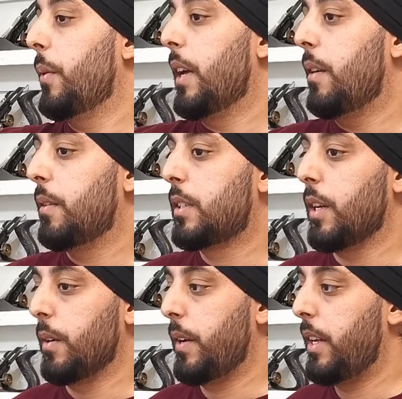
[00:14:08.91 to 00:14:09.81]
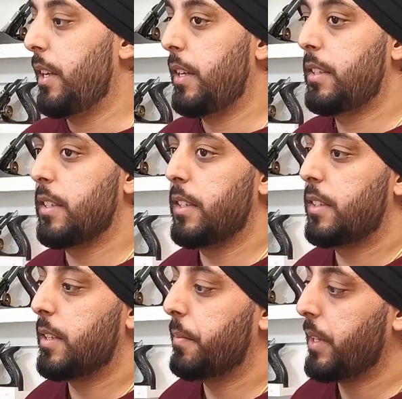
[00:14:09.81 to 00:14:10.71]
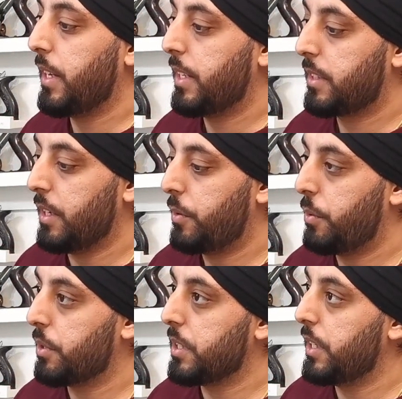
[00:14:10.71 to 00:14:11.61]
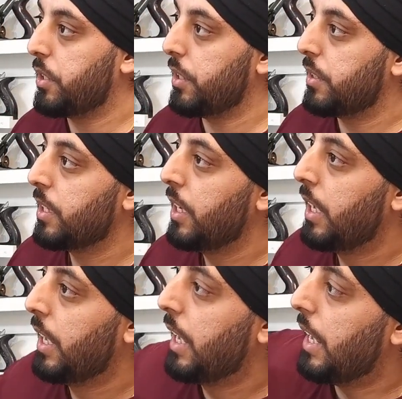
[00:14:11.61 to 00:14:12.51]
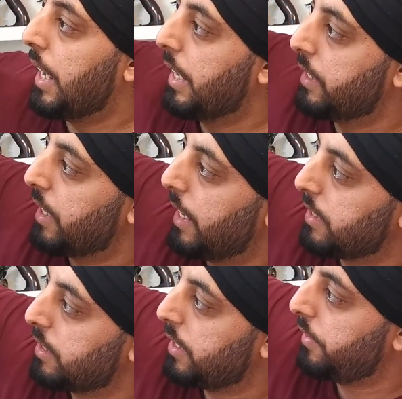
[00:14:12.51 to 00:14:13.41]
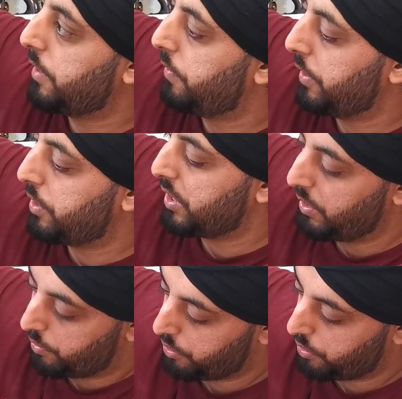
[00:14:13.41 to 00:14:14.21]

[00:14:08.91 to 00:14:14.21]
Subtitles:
the wheel, so it isn't something that's going to cause any issues. And as a safety feature, they've